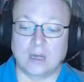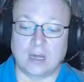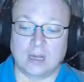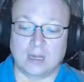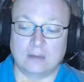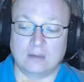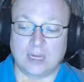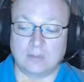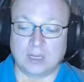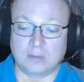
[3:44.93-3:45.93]
then it
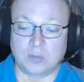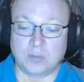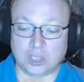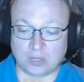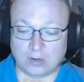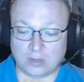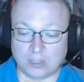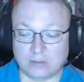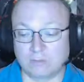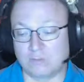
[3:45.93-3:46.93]
becomes much harder.
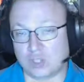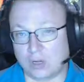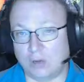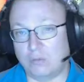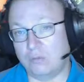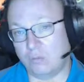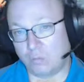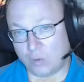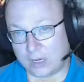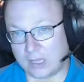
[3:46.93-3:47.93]
So one of
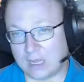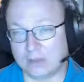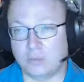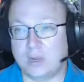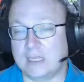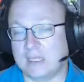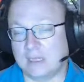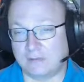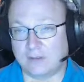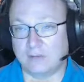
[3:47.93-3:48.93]
the other ways to defeat
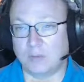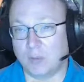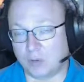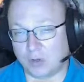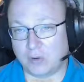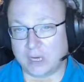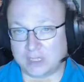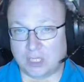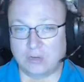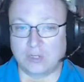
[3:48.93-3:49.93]
remote code
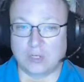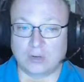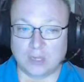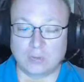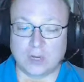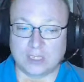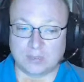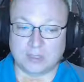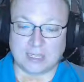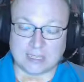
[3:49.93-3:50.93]
execution or otherwise to
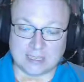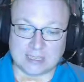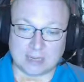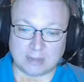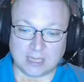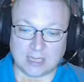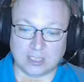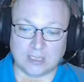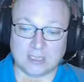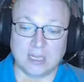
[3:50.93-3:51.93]
protect these applications
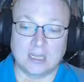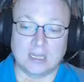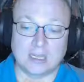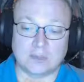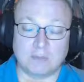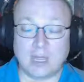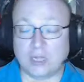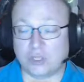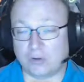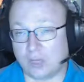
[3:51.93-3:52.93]
is make sure
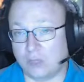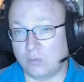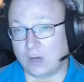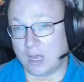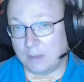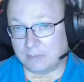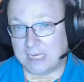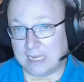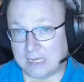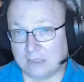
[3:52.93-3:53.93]
that you are updating
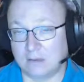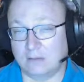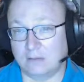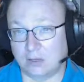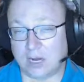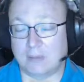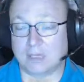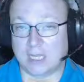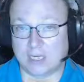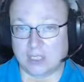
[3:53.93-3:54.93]
your
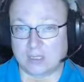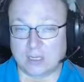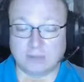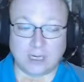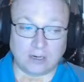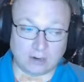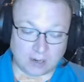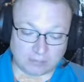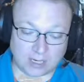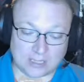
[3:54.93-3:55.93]
applications. Update your operating
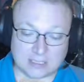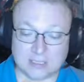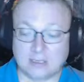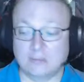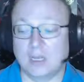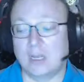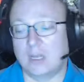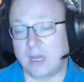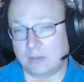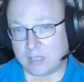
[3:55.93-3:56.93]
system,
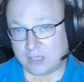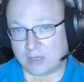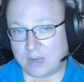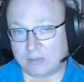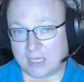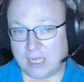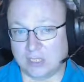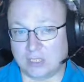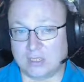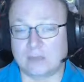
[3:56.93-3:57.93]
update your applications,
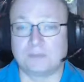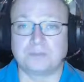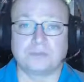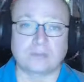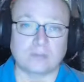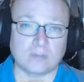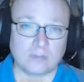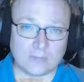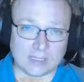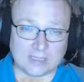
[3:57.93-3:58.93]

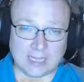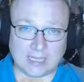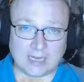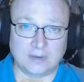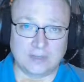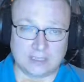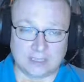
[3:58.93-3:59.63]
take care of the system